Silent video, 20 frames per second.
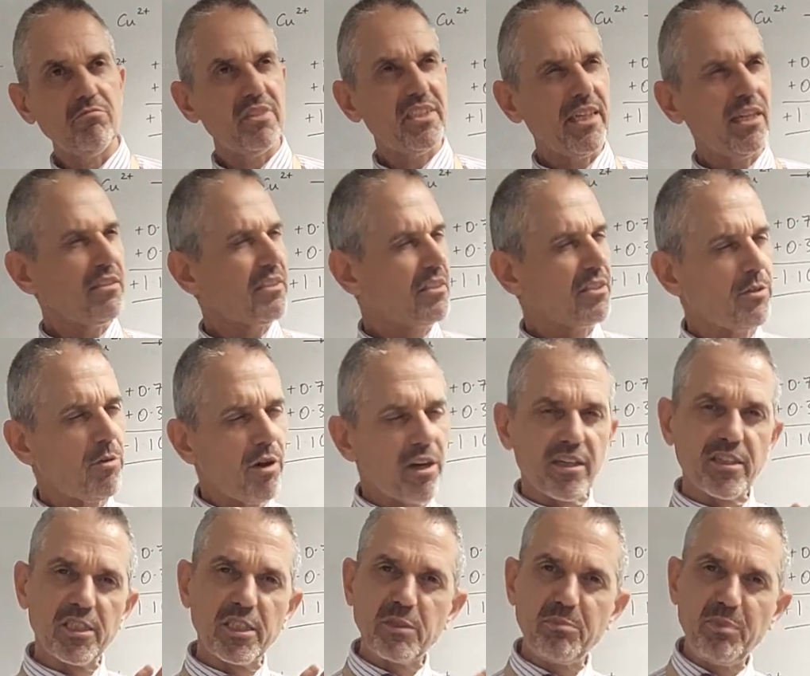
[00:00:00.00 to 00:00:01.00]
Cells, quite
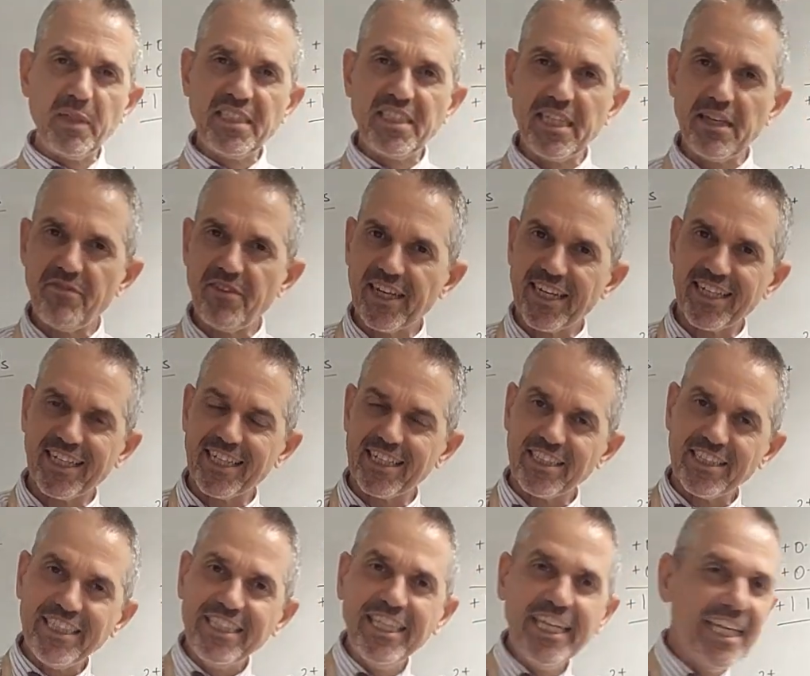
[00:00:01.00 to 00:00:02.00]
a specific little
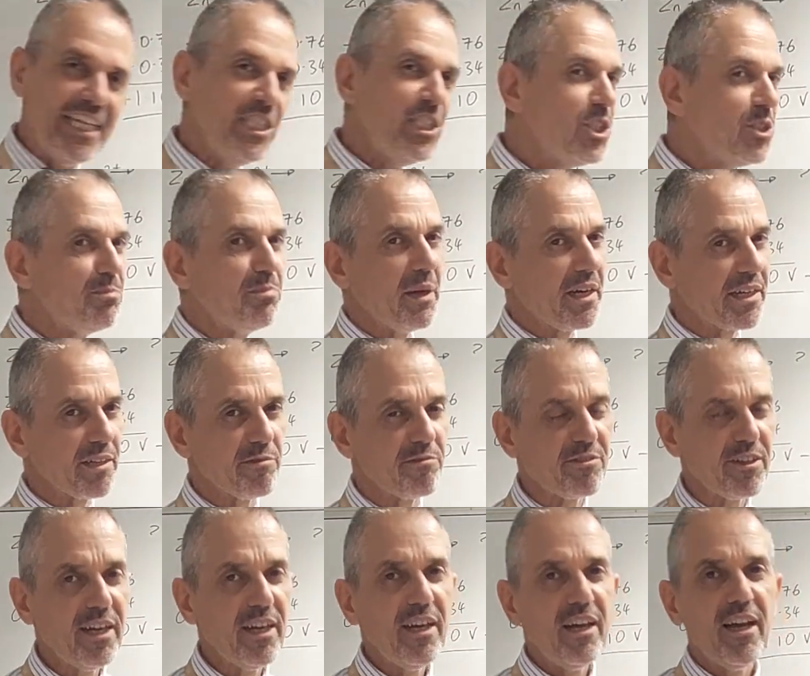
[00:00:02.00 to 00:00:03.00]
niche bit
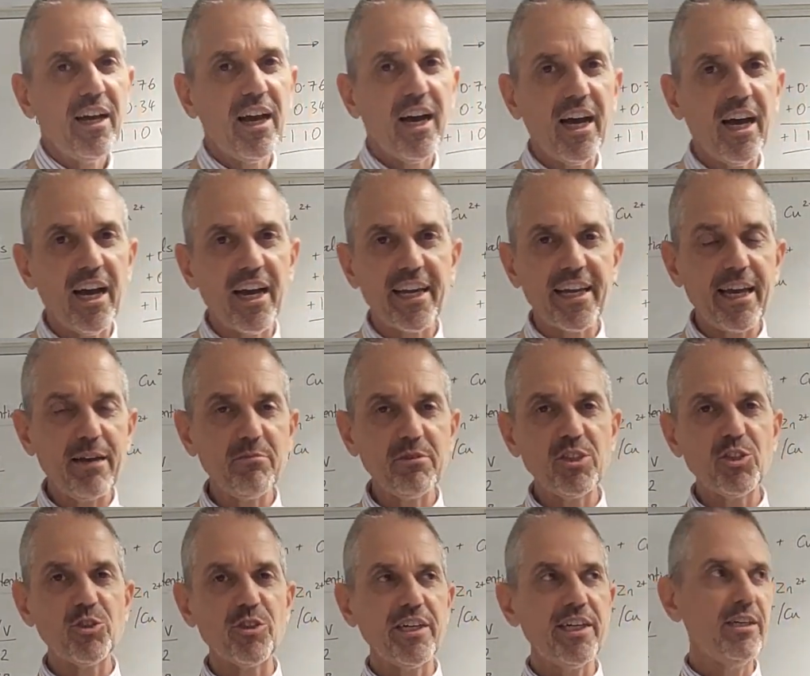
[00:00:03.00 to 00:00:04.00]
of
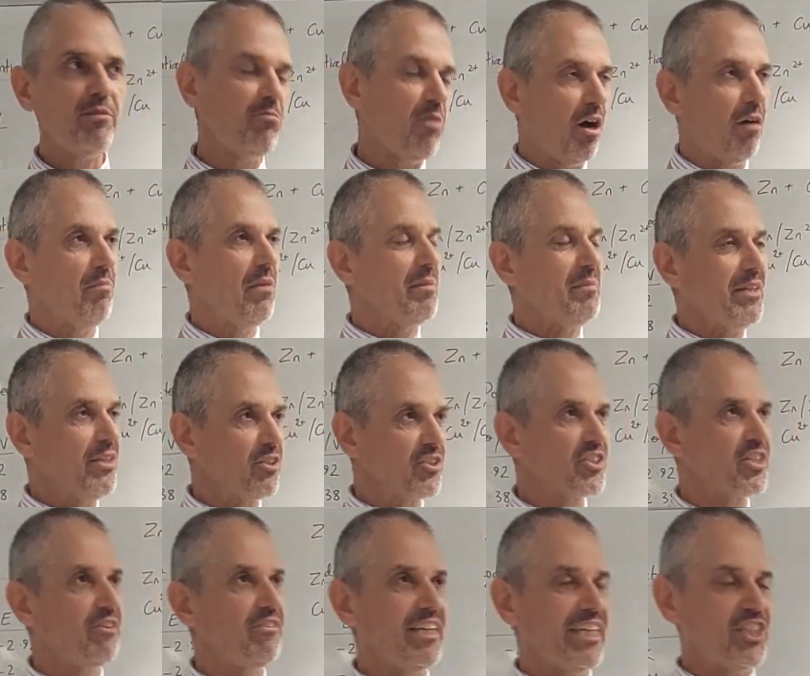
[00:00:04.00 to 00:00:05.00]
chemistry. Well, maybe not
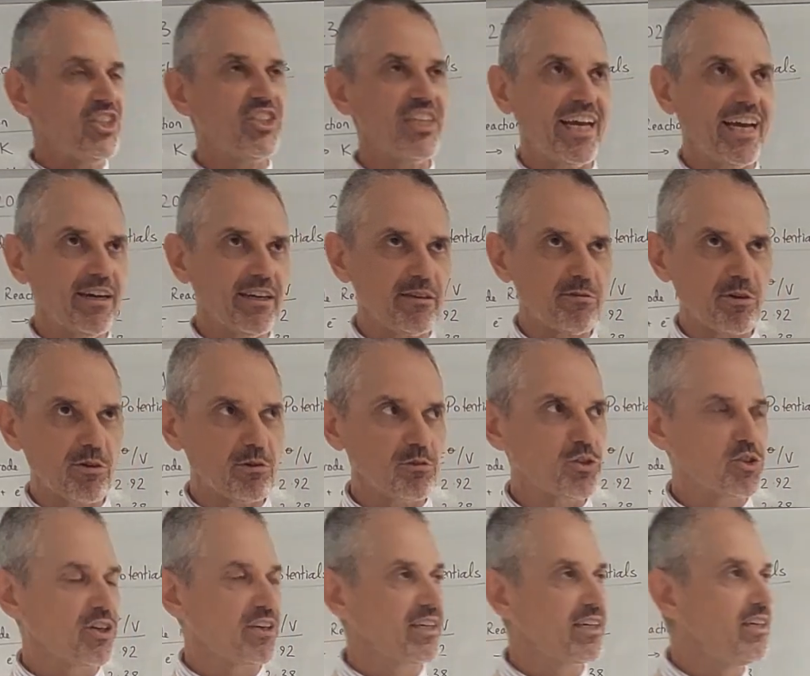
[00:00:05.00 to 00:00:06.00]
so niche now, and we're all
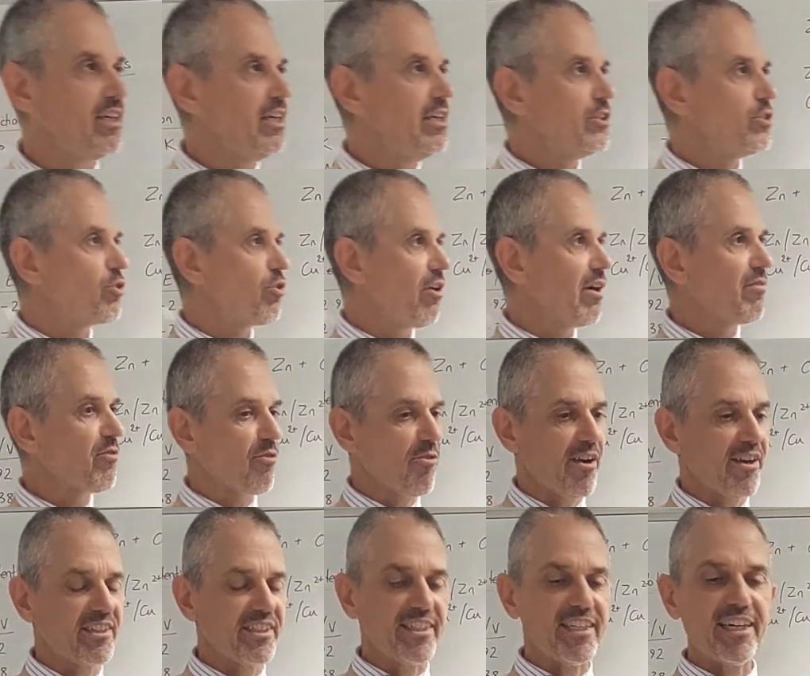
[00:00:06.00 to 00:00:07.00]
trying to drive
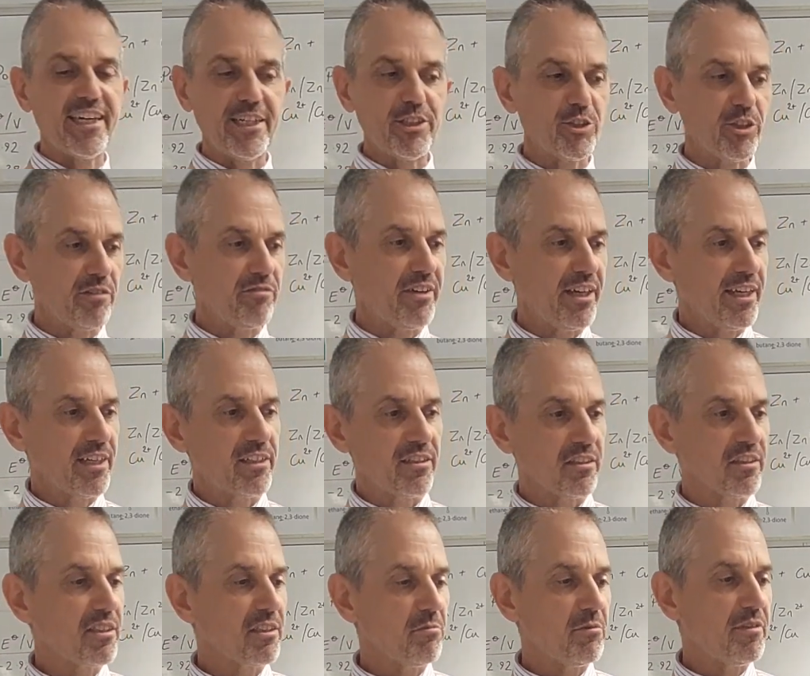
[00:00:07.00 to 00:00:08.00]
around in electric
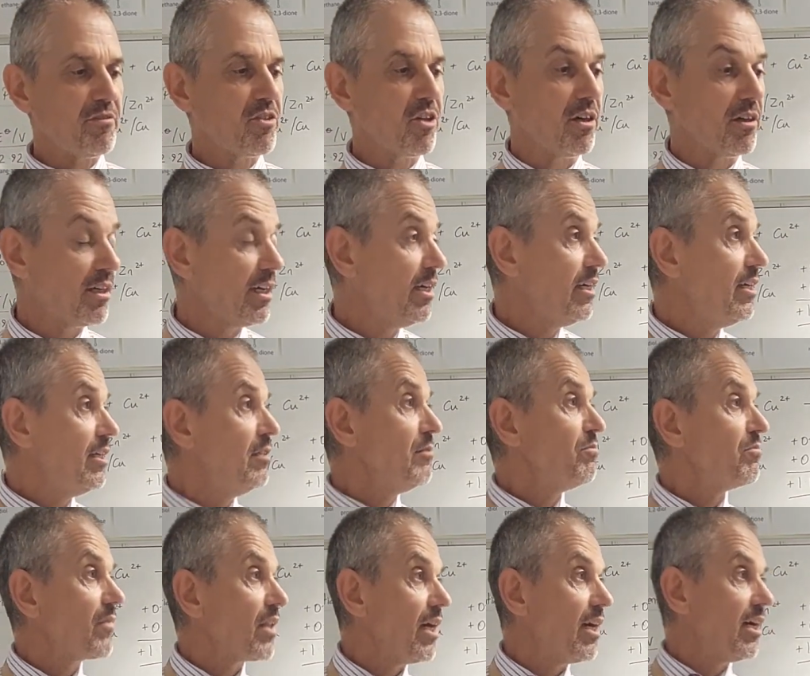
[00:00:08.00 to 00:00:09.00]
vehicles, and we've got
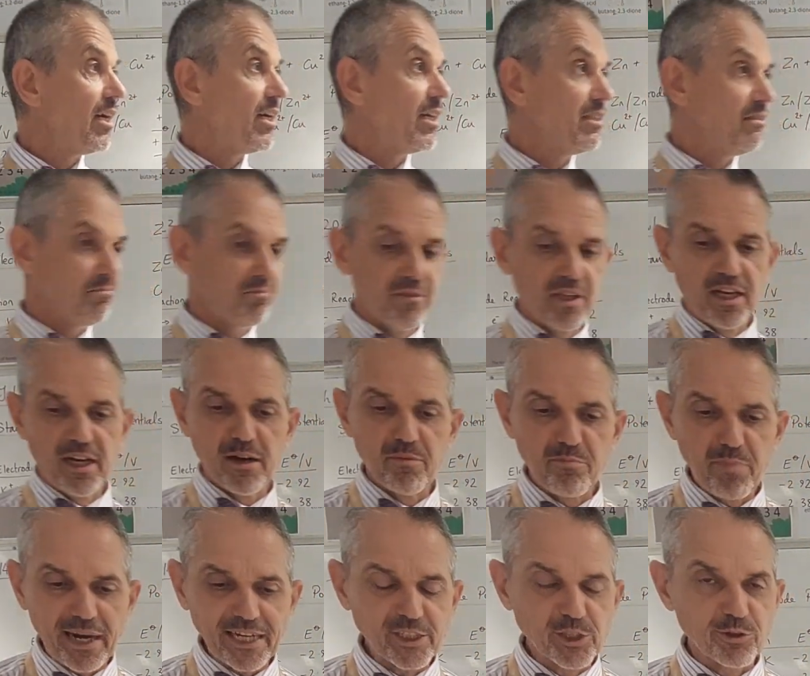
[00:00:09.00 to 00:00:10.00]

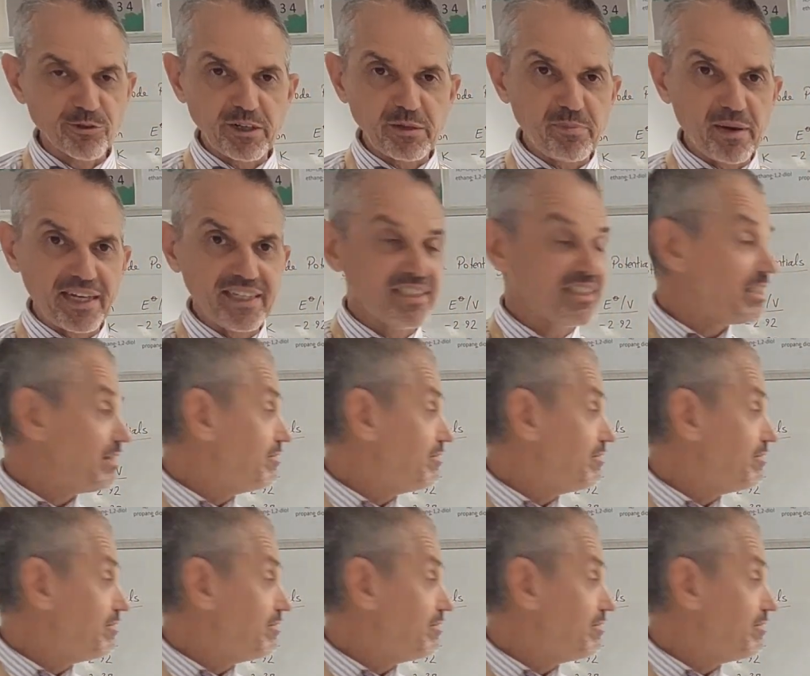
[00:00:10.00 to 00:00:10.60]
battery-based